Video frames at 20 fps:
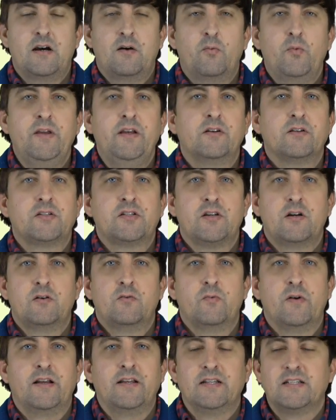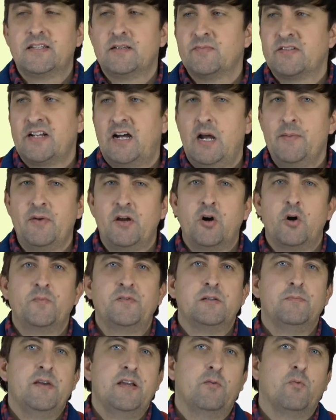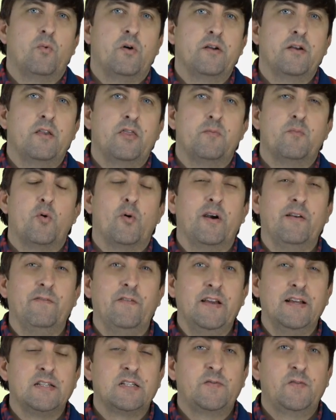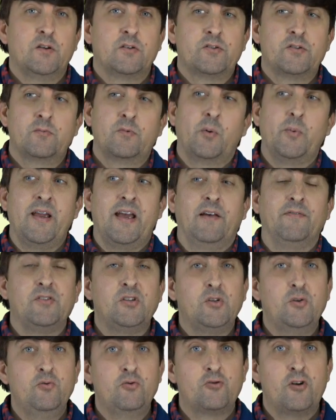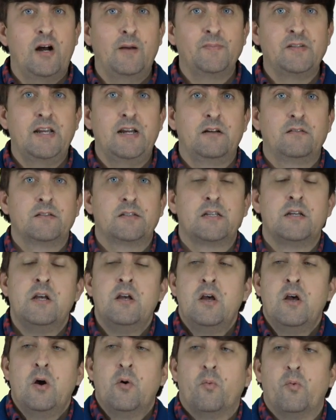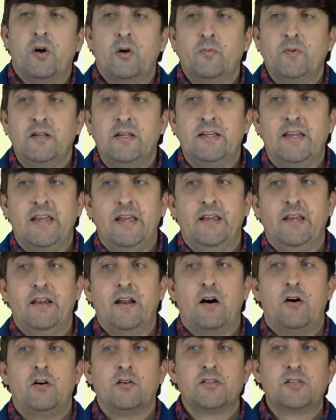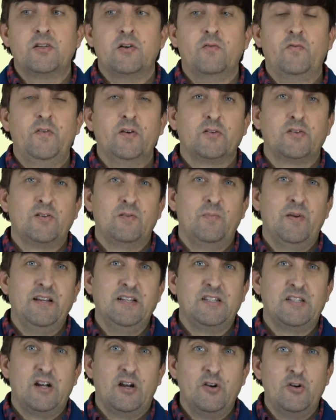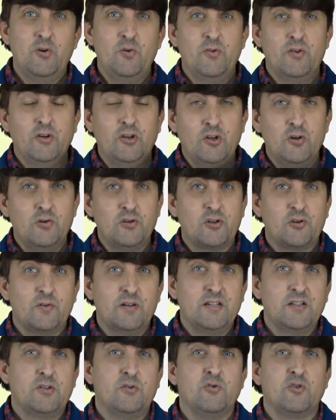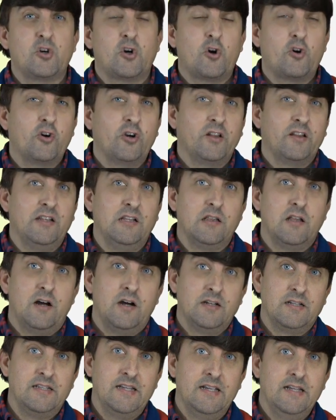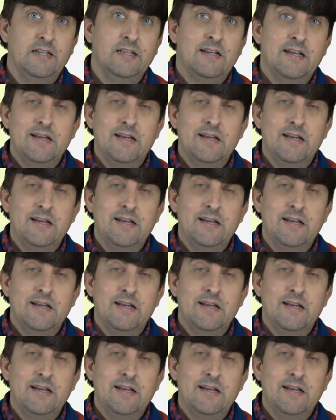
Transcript: week or so, when I get some time, I hope to make one on the more advanced filtering where we have 2 drop-downs, where we can also filter based on who the user is who's currently logged in.